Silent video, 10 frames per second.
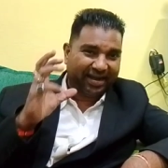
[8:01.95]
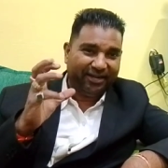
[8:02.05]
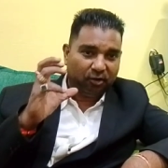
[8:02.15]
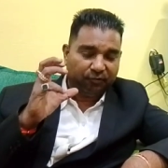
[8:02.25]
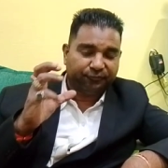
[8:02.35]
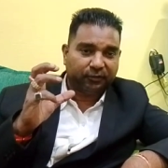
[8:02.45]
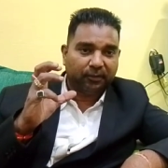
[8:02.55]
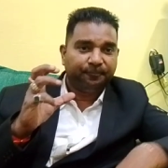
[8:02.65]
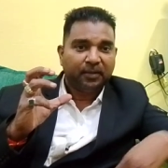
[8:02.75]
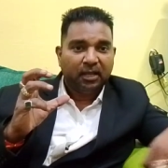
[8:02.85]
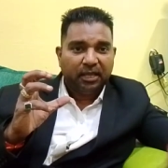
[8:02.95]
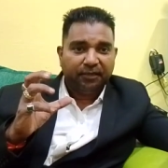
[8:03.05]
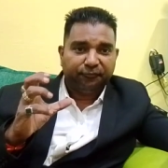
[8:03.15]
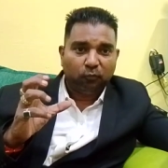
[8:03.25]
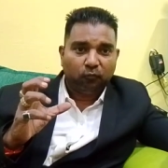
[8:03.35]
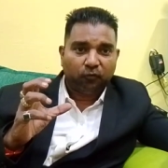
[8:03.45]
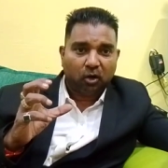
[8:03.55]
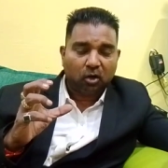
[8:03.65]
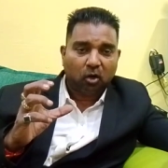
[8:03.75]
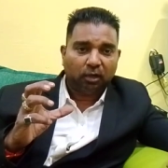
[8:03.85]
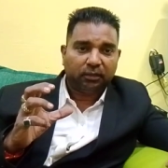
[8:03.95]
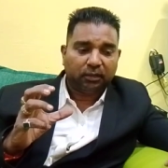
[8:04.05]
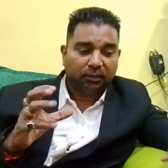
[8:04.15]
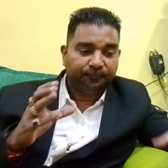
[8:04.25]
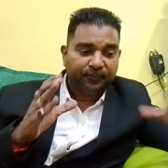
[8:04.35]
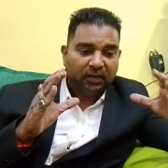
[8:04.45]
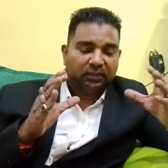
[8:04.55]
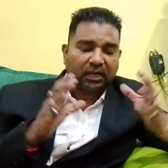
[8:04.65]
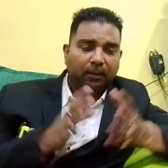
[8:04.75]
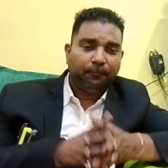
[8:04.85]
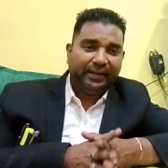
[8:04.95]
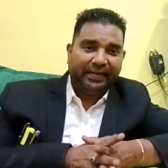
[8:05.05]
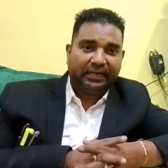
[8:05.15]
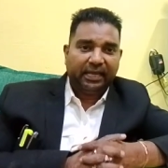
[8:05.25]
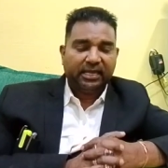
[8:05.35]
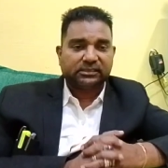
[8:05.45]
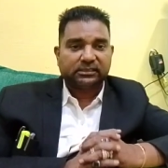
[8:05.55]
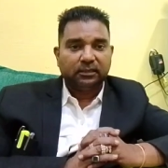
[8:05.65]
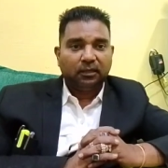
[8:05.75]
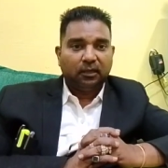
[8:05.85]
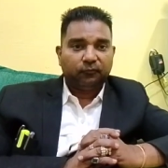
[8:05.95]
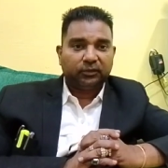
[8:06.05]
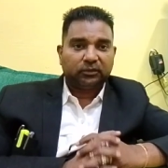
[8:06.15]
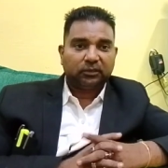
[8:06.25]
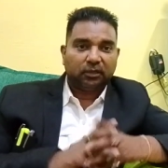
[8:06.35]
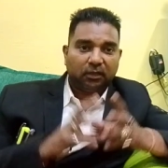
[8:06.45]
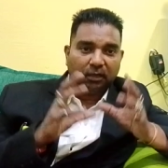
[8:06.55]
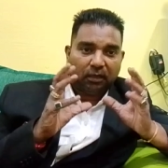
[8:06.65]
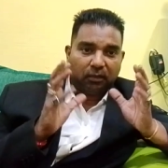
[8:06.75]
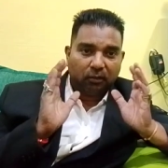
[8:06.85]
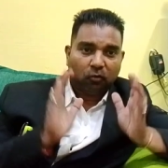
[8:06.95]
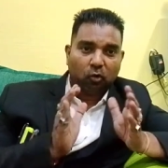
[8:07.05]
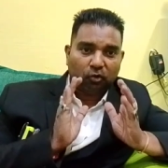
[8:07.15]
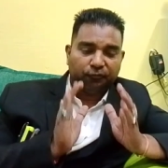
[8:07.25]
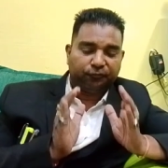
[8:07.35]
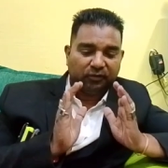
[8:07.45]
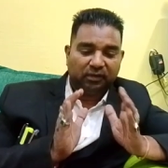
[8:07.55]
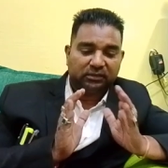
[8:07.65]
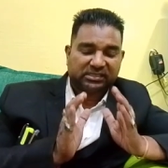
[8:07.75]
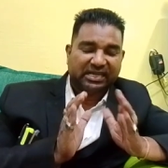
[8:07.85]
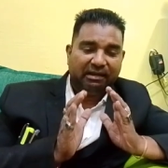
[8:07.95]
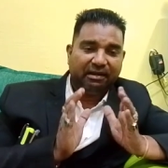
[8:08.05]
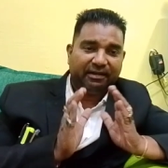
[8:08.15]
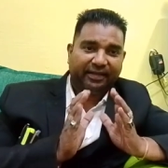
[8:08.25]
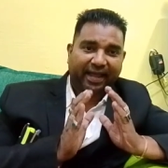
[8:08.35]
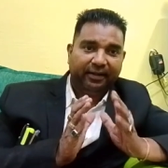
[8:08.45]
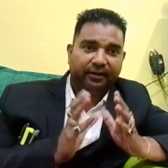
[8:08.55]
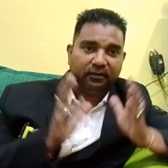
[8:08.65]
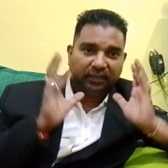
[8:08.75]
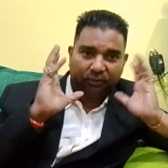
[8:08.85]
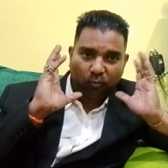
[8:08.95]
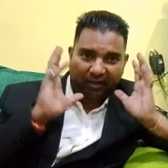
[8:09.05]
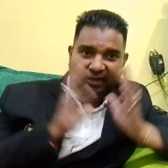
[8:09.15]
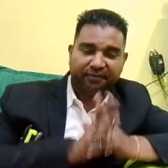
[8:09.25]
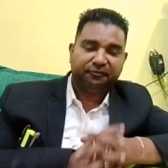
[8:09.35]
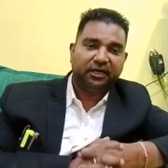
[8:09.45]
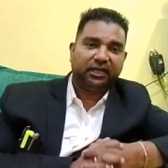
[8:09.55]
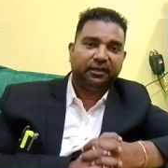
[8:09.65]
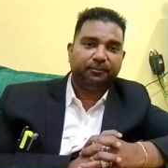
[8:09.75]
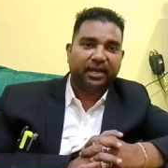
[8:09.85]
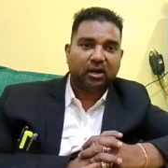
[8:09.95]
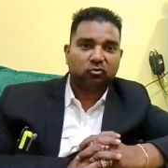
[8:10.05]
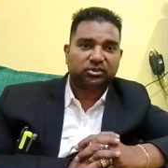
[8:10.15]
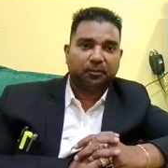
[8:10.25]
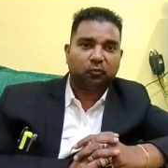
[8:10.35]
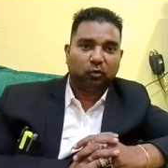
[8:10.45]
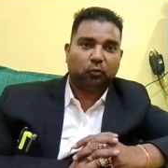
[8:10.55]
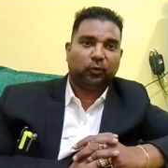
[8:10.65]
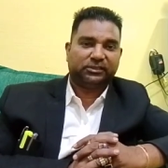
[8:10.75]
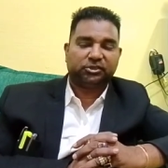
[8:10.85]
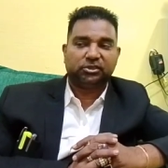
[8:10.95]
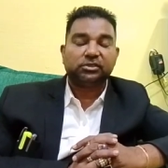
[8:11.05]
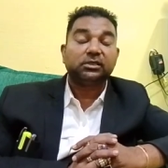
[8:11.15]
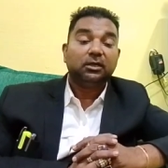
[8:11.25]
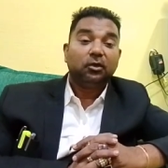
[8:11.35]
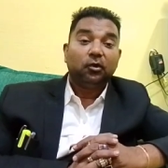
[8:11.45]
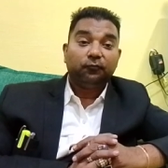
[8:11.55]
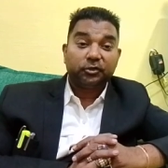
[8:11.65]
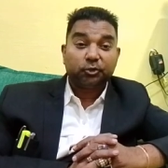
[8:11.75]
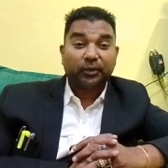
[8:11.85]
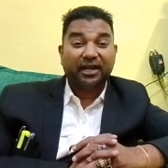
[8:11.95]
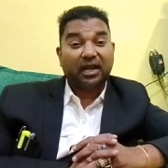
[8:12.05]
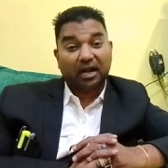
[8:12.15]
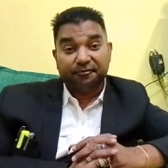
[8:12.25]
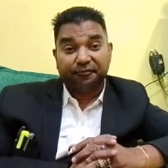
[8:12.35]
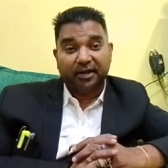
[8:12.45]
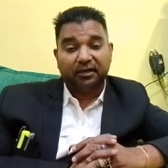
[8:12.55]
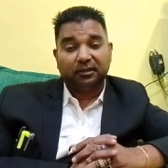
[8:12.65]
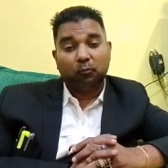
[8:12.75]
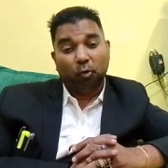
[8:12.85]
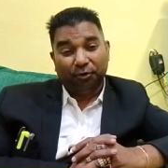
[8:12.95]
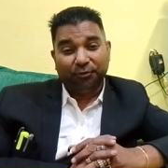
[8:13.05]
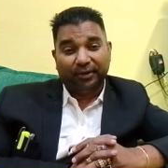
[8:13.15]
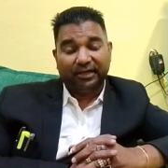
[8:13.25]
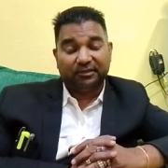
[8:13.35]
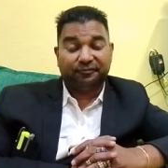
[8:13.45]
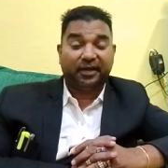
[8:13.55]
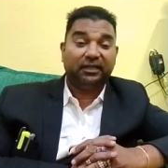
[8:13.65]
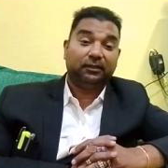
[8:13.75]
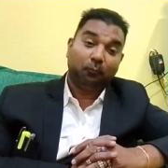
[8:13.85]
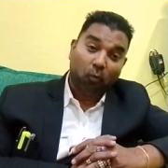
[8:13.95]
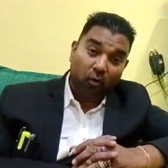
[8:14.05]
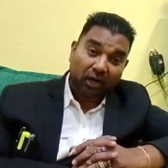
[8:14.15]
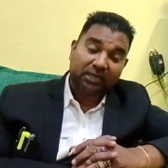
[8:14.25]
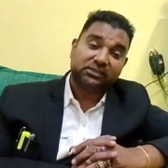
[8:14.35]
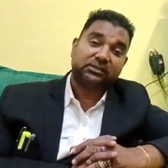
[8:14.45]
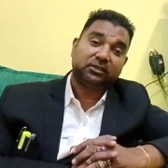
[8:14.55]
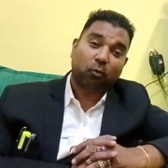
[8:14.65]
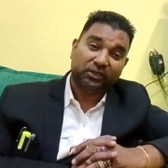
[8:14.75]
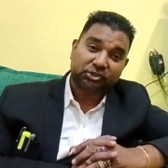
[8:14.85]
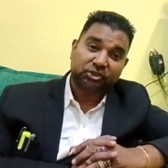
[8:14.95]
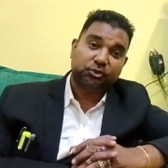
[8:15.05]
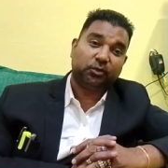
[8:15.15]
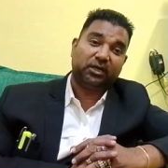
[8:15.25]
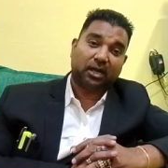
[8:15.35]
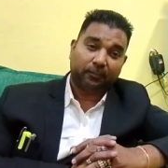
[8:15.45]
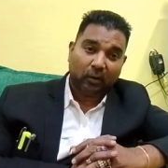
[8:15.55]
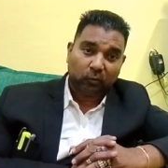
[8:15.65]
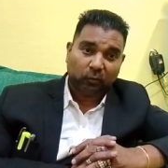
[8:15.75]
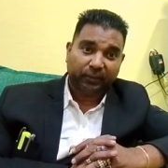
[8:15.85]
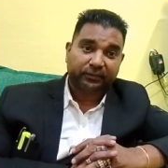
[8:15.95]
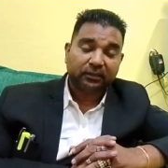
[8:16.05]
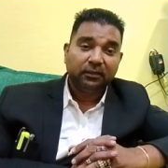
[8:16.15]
kind of if you work on the complete case with a lot of skill and talent, then you can definitely make out some good questions which you can confront. The more you read the file, the more the questions you can come out with,